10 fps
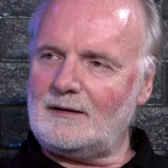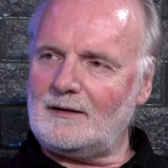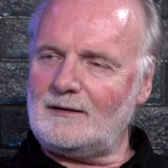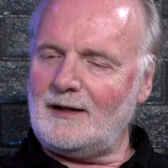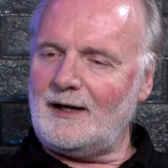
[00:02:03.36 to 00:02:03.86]

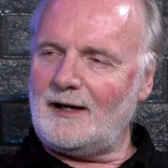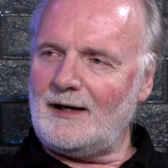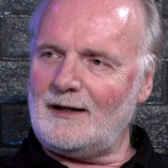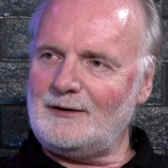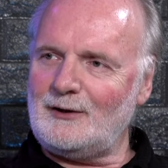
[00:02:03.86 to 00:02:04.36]
Yeah,
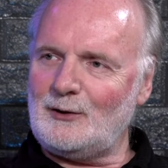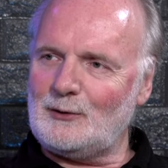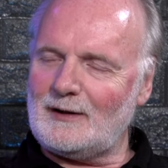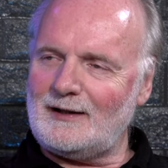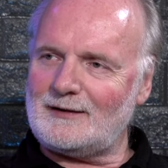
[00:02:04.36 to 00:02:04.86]
and you
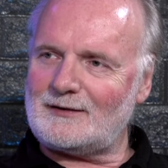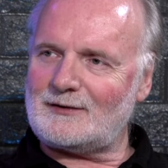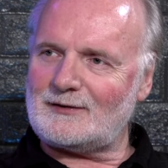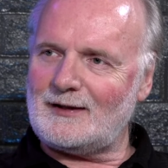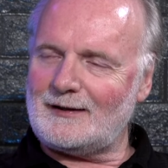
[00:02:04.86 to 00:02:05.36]
know,
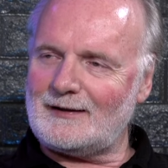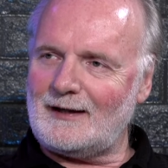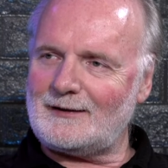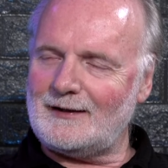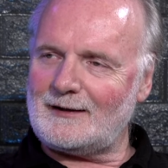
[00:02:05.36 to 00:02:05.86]
it's,
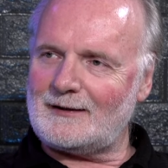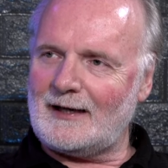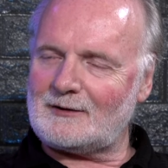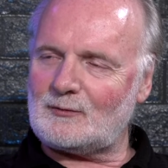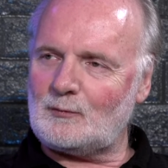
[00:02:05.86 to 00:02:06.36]
I think
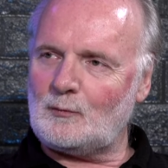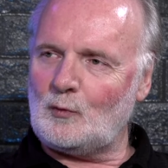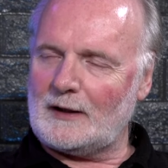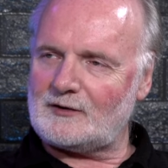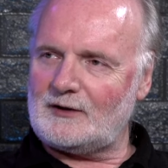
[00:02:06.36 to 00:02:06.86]
that's
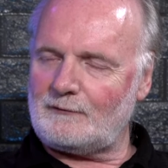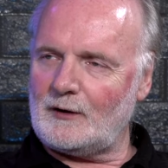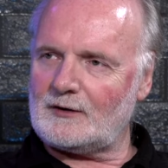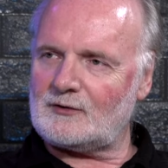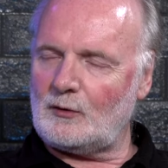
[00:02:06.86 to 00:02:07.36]
what's
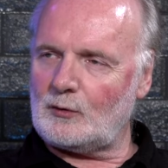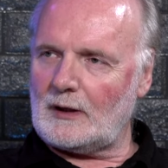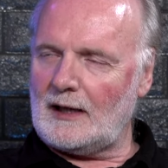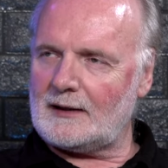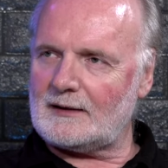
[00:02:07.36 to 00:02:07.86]
different. So
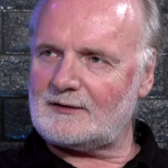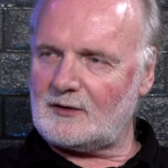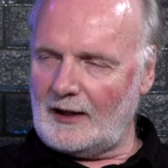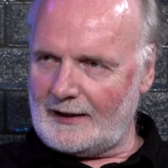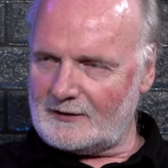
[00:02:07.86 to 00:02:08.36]

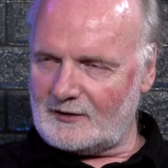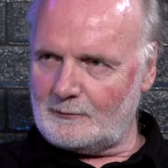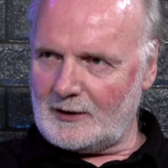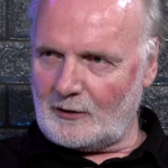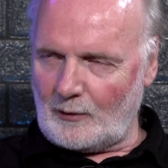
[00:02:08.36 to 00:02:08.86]
slates
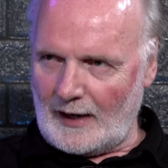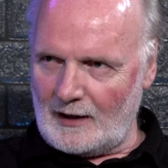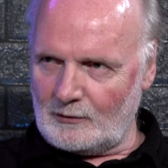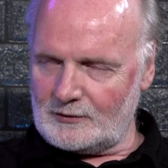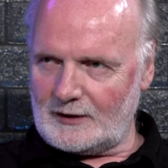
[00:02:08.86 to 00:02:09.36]
have been
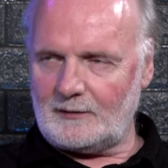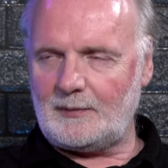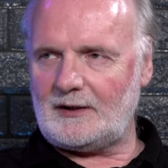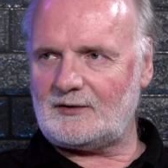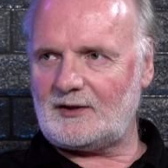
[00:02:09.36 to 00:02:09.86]
around in
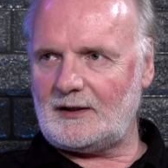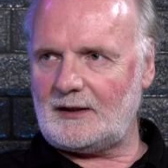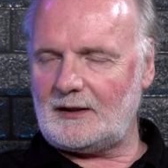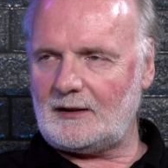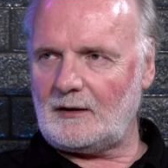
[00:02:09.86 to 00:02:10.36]

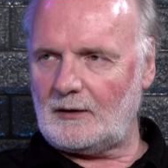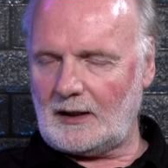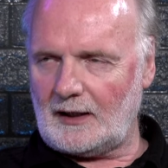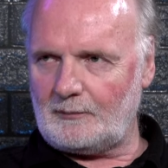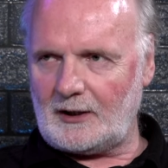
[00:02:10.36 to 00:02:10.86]
BC
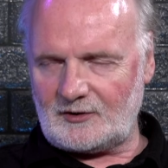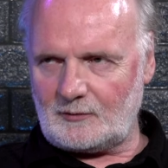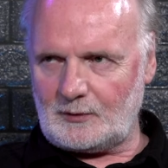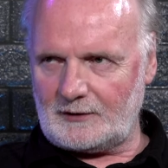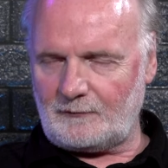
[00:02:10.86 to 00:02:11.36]

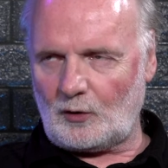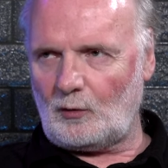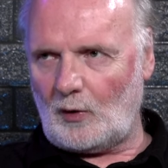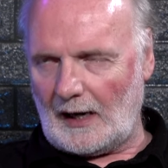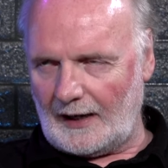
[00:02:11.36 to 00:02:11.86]
municipally for a
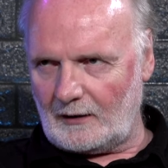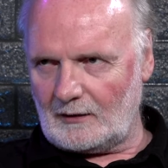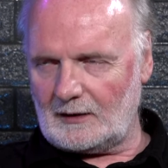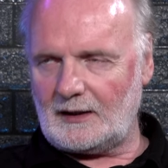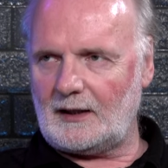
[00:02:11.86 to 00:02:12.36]

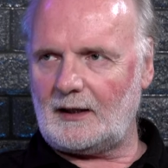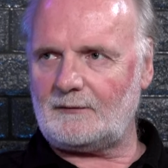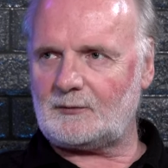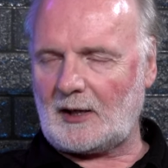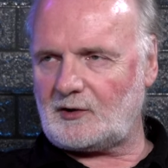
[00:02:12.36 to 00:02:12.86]
while,
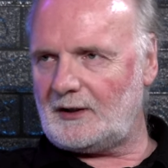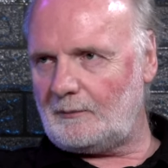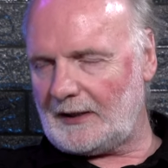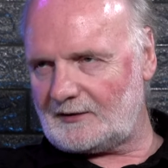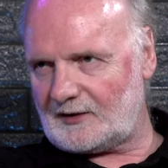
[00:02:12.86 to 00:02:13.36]
especially in
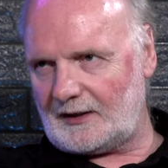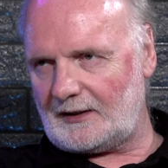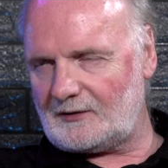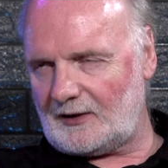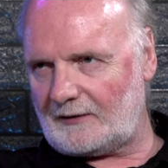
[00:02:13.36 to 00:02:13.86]
the big
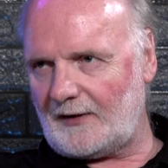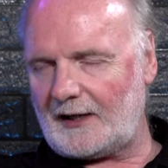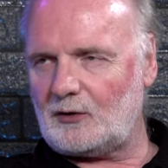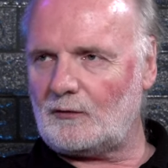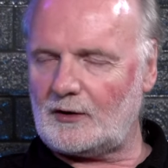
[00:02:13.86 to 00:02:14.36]
cities like
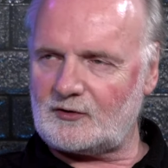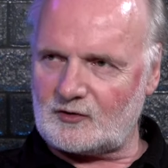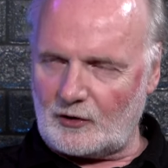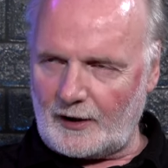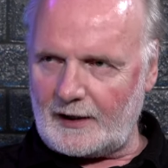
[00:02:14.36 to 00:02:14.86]
Vancouver and
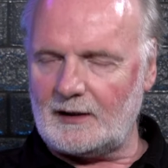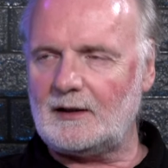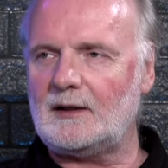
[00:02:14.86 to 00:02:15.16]
Surrey.